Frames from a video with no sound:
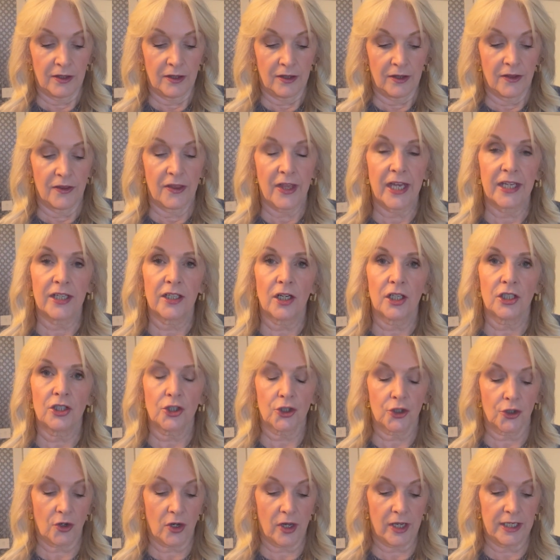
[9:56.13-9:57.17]
Then I
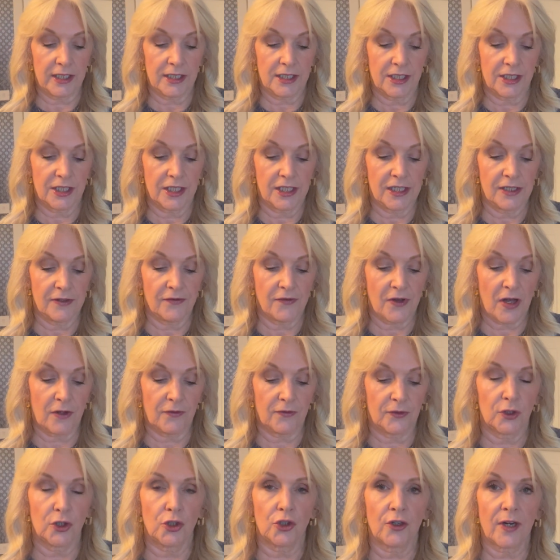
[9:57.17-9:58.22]
tried the
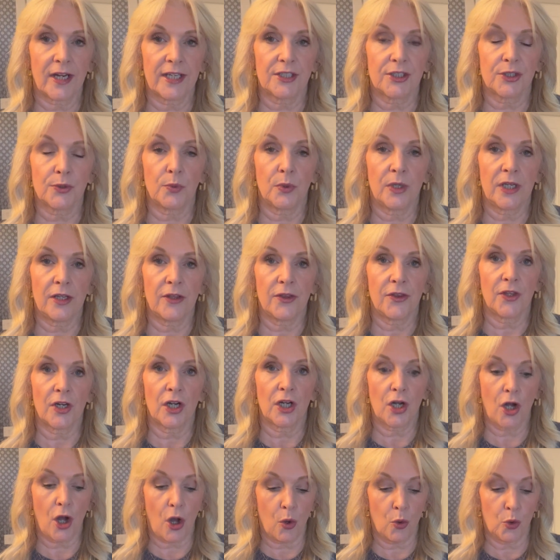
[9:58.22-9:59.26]
velvet dress with a
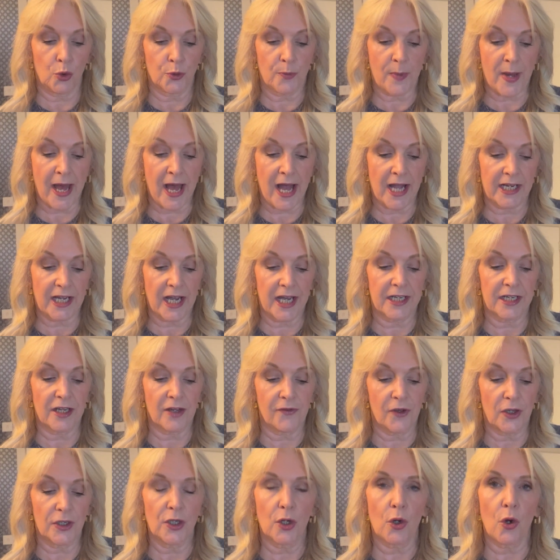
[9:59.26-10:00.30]
gold bag, and I've
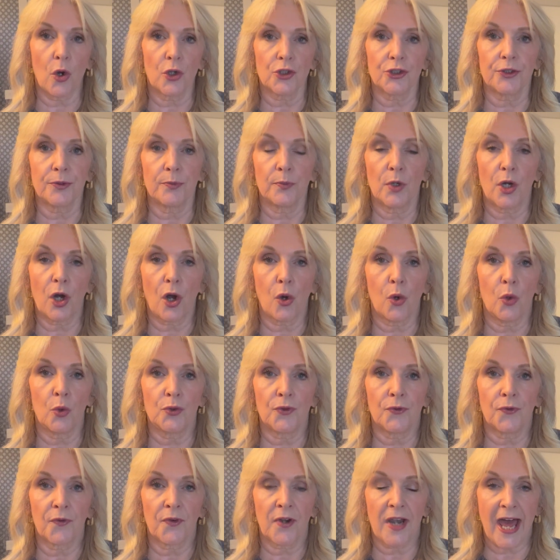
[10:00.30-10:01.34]
only got some gold
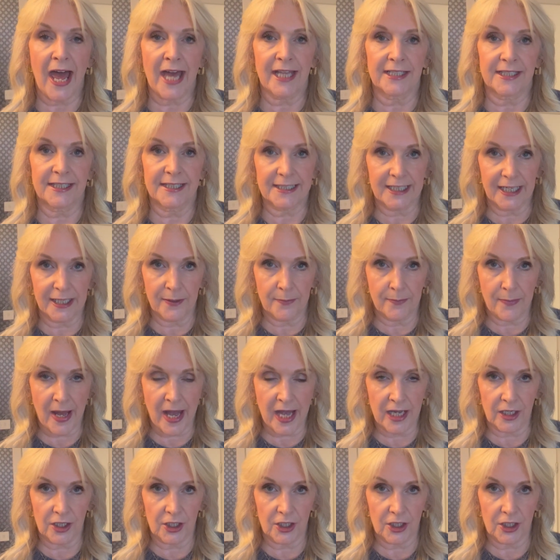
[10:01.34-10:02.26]
flat slingback